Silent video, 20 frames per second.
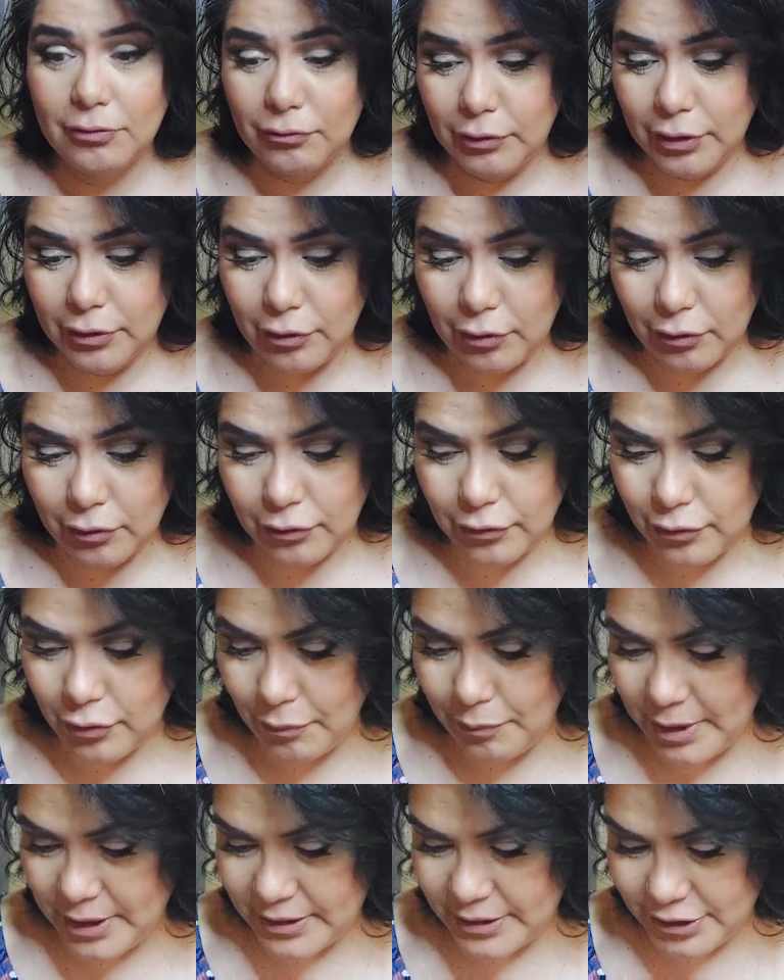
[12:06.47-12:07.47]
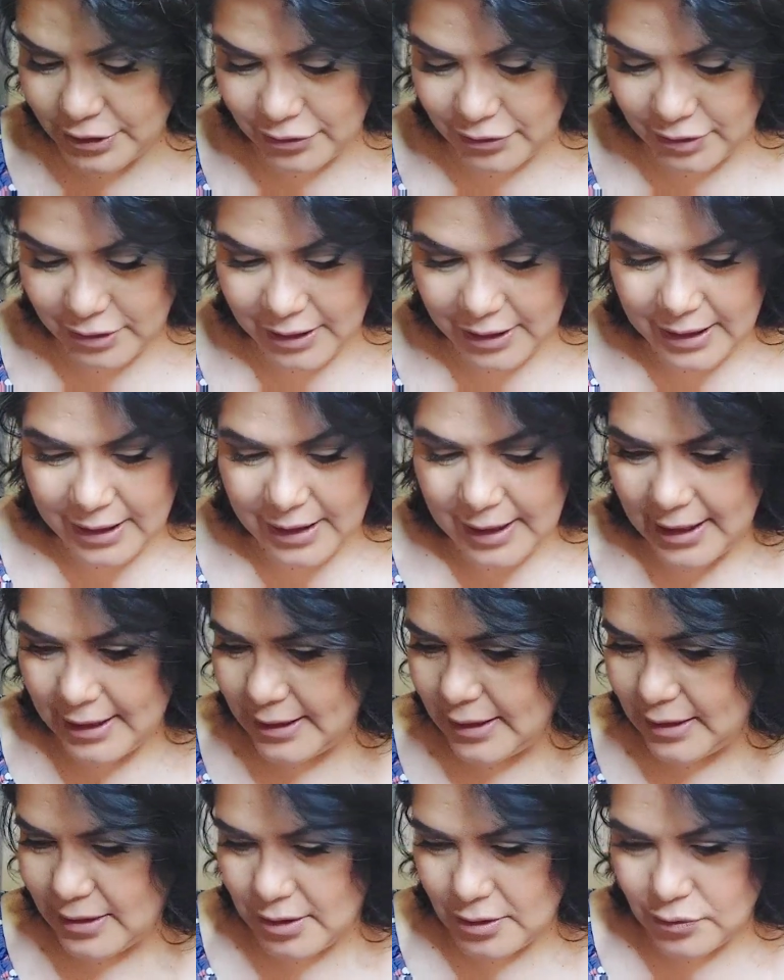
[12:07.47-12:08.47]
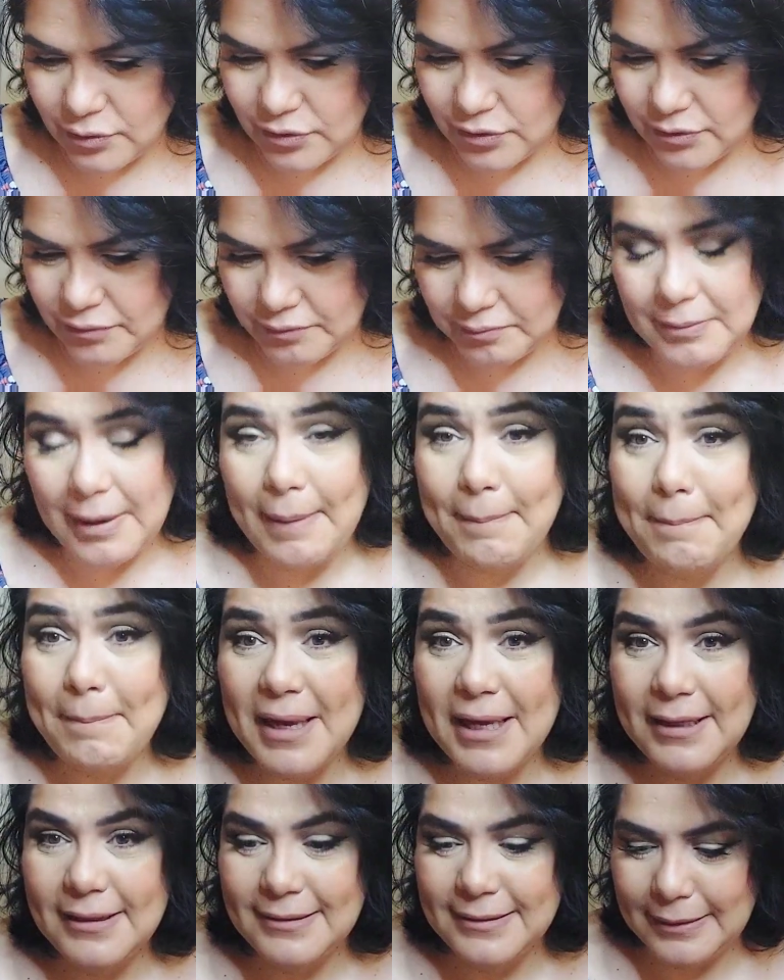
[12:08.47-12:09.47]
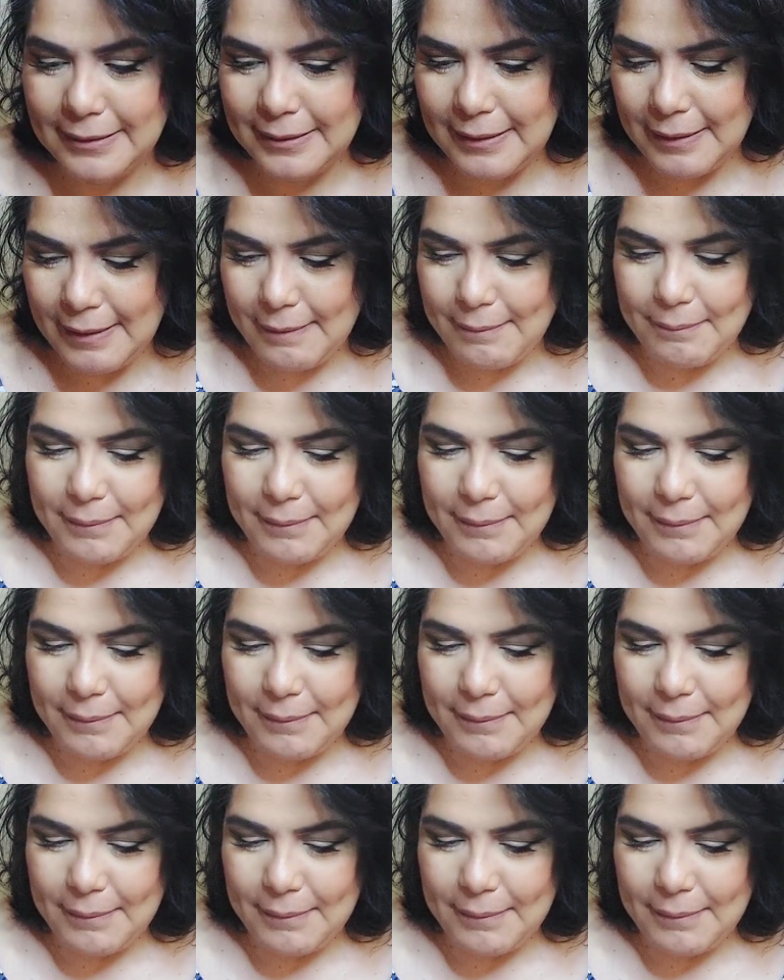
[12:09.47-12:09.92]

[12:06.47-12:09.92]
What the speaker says: with color conversion, and it looks amazing.